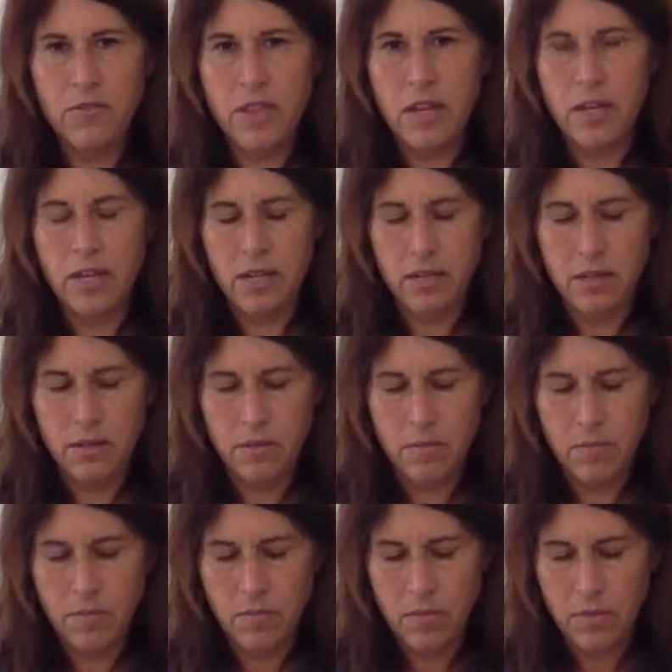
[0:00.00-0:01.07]
the
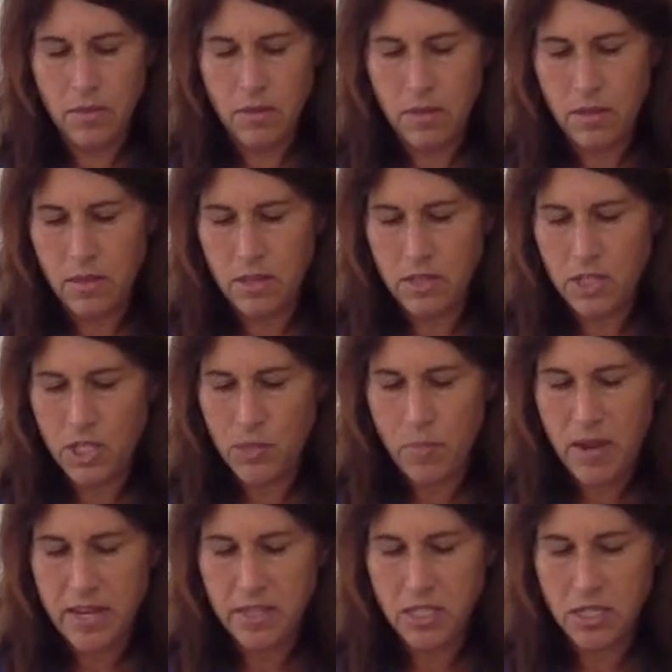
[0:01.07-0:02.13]

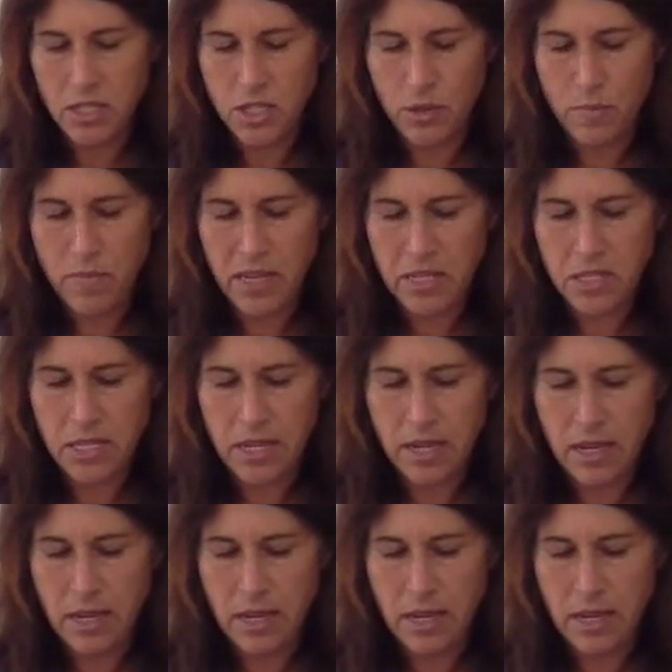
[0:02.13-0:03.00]
spices are mixing